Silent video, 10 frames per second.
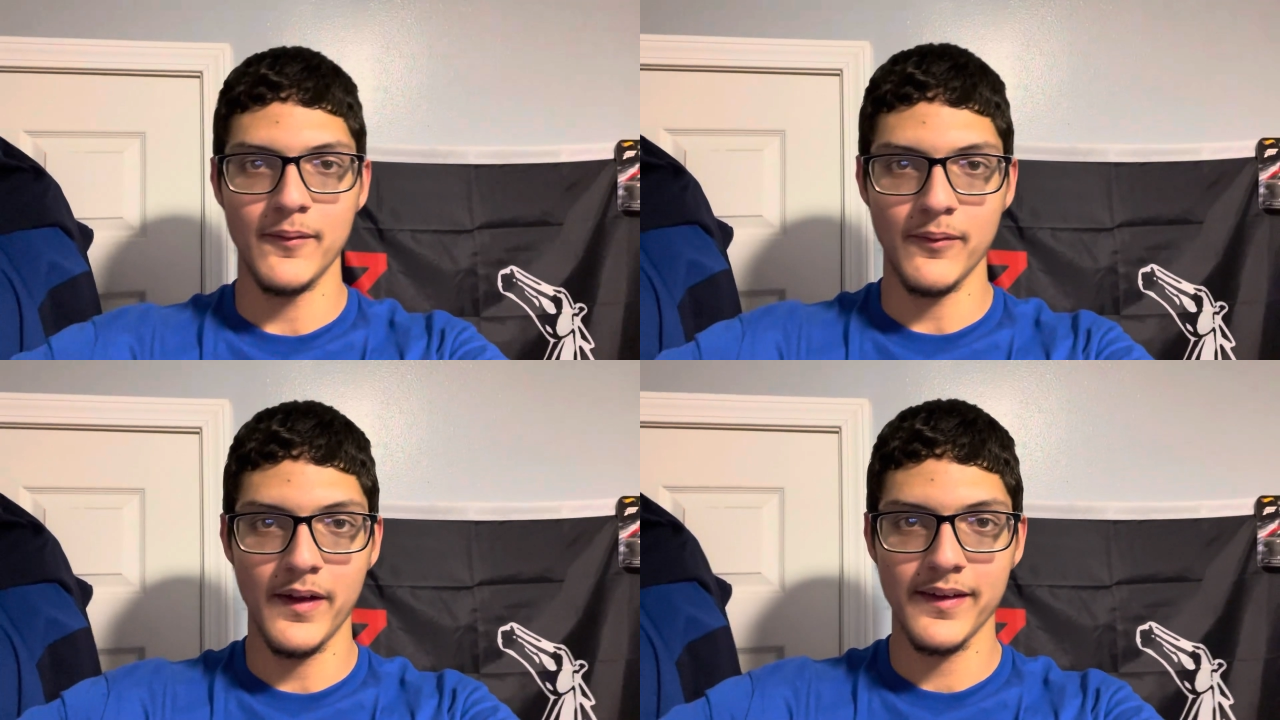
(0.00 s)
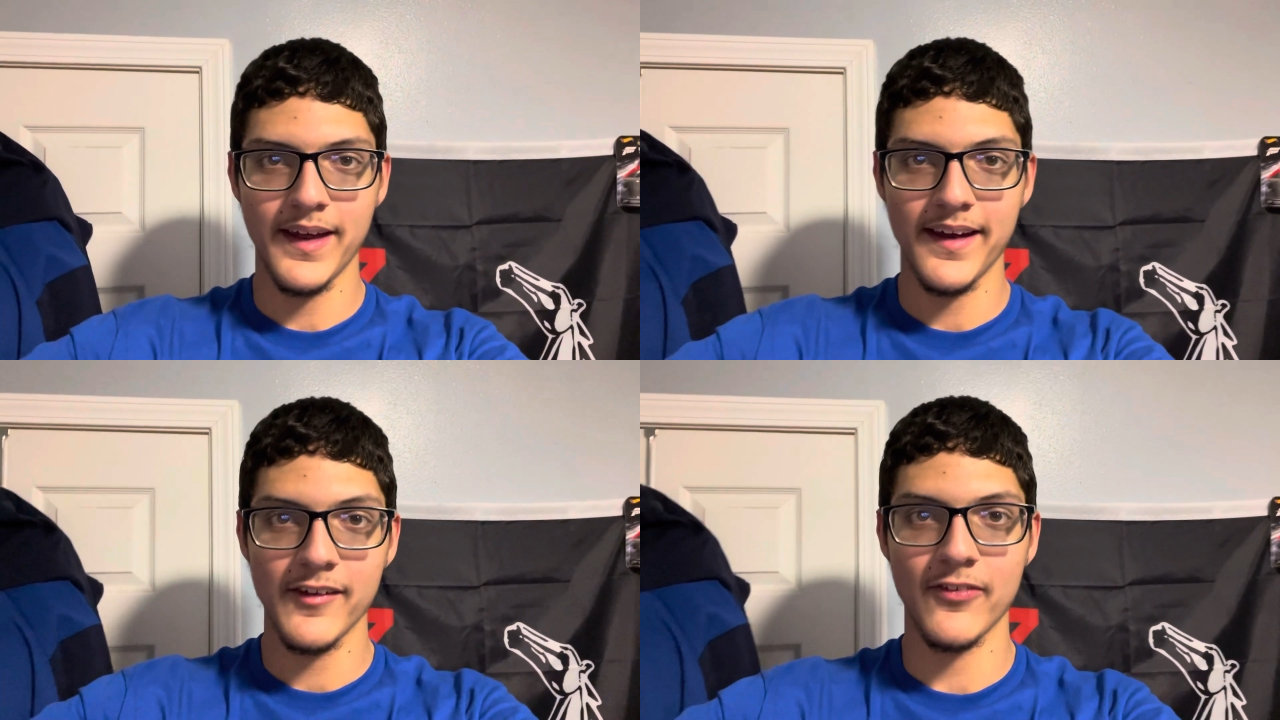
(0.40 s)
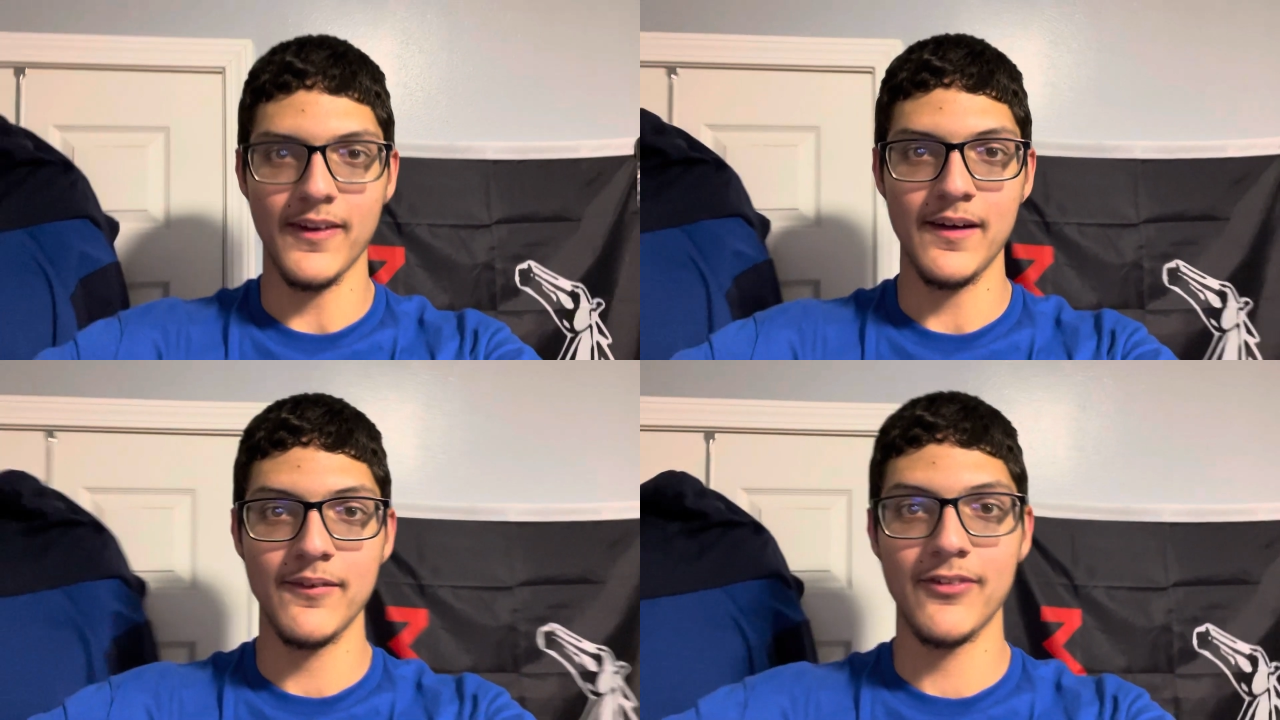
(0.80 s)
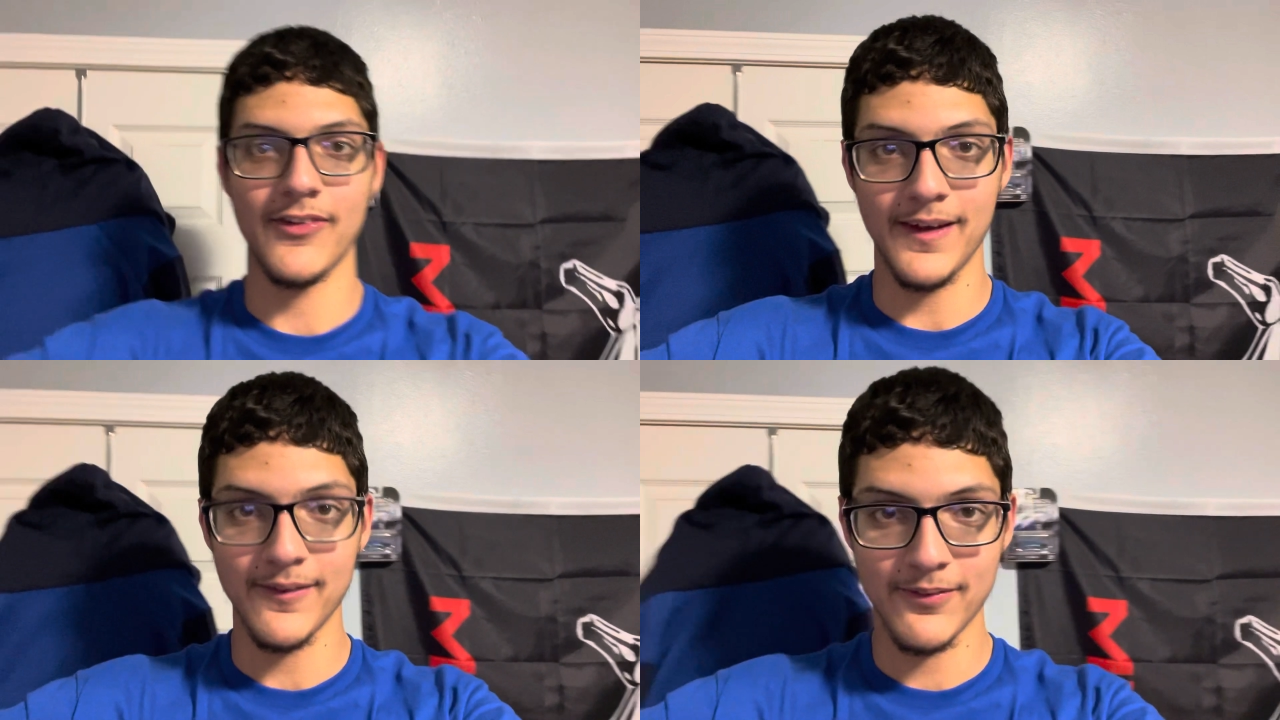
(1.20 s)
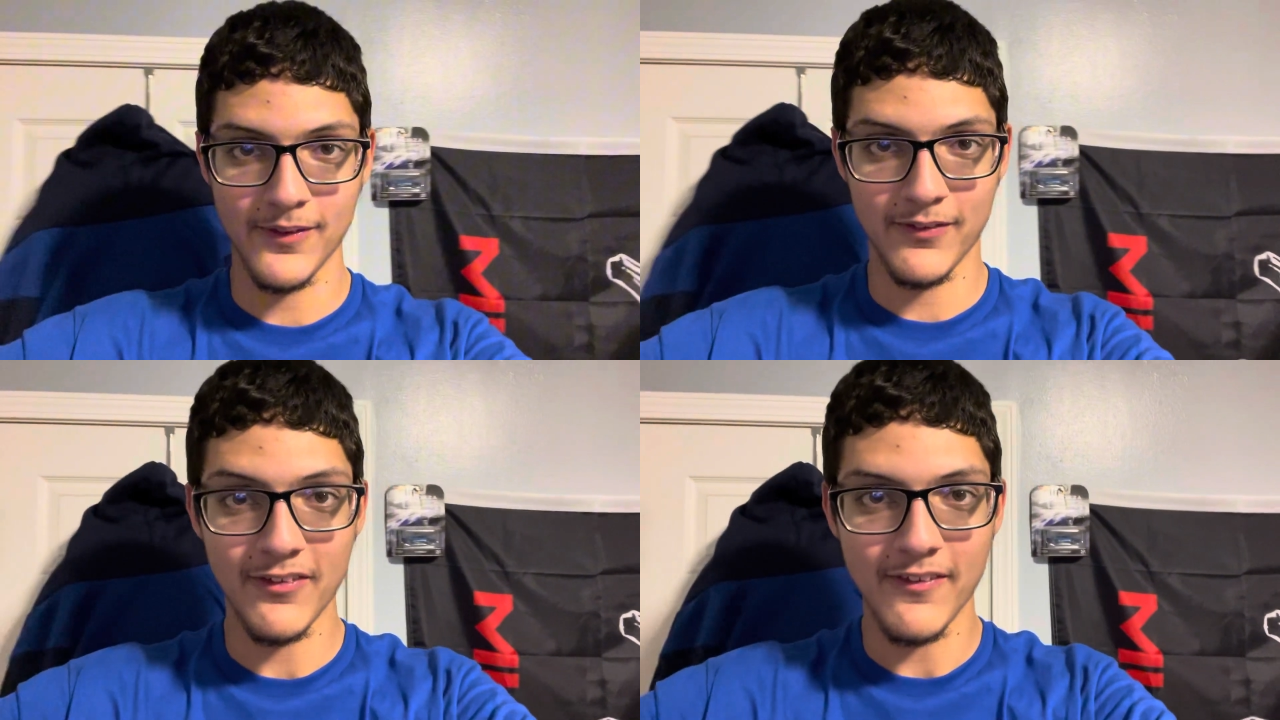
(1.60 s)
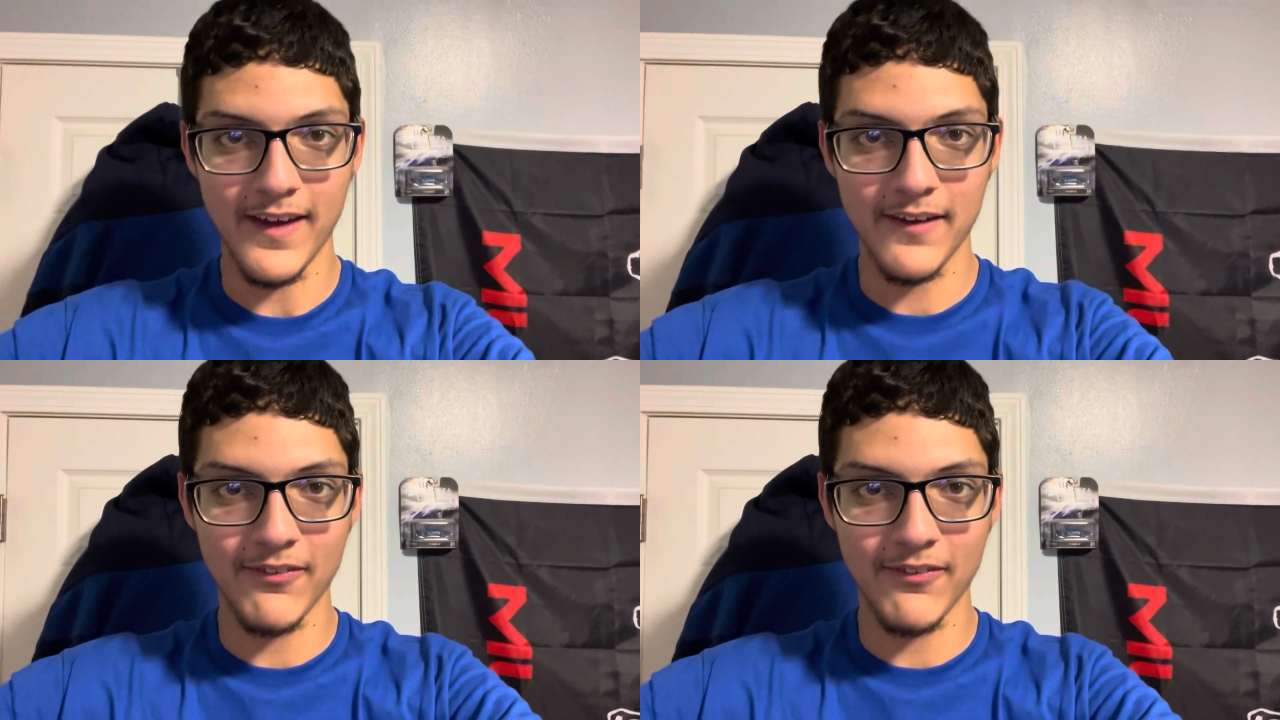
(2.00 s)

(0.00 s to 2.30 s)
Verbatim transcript: Well, guys, that was it for today